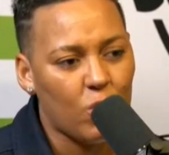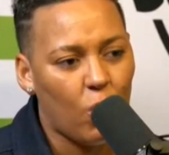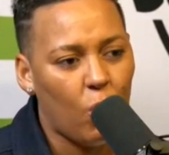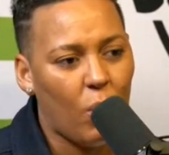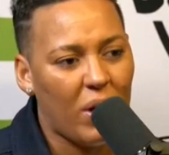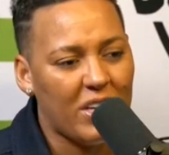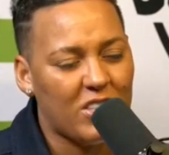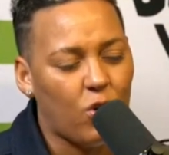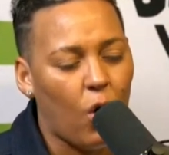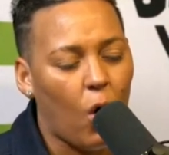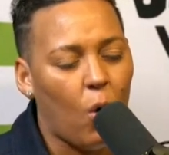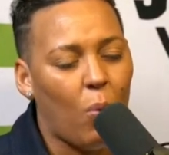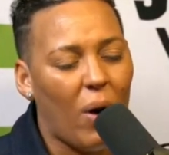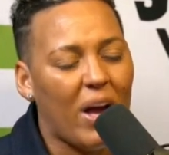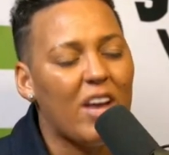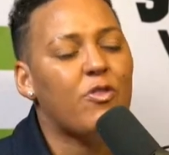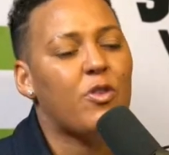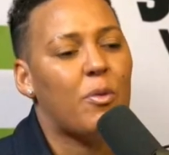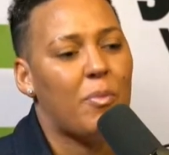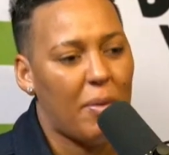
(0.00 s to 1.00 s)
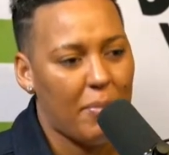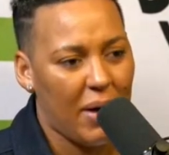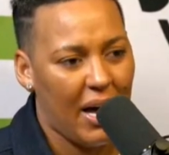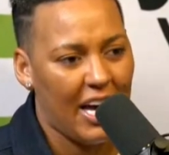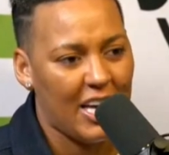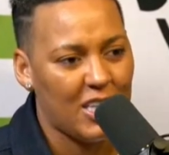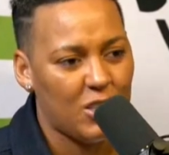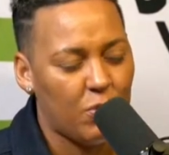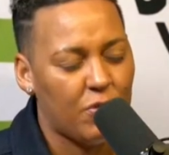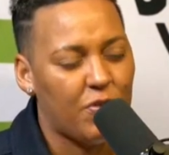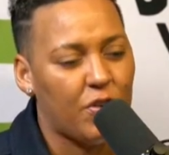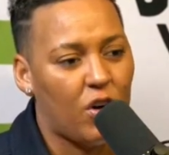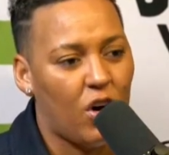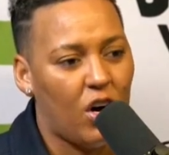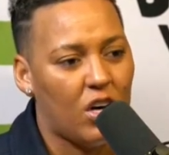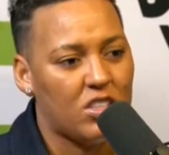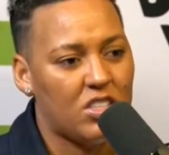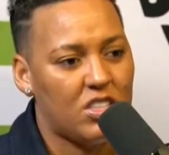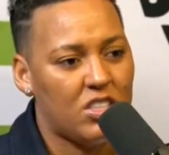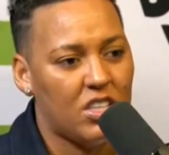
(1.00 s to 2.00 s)
always got away from Emma Hayes with
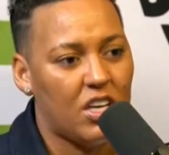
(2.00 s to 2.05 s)
regards